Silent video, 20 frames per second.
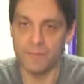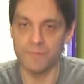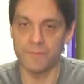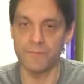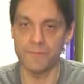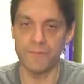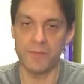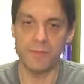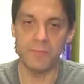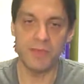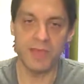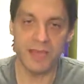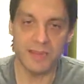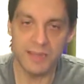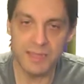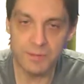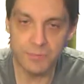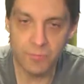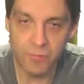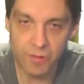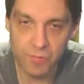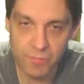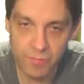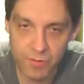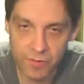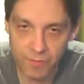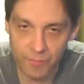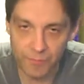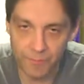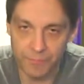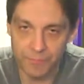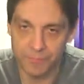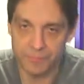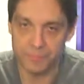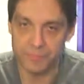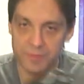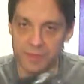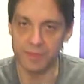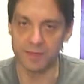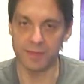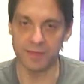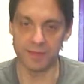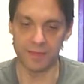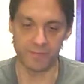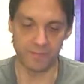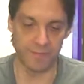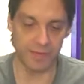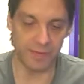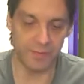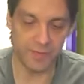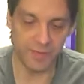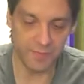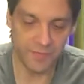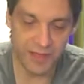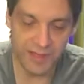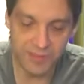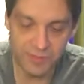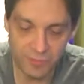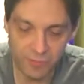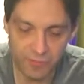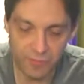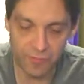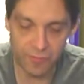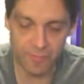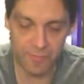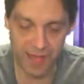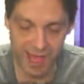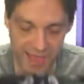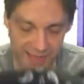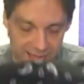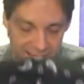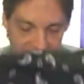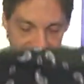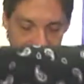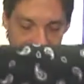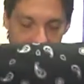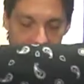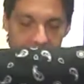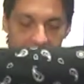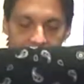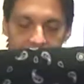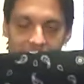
Maybe I need more room. Maybe if I do it from back here.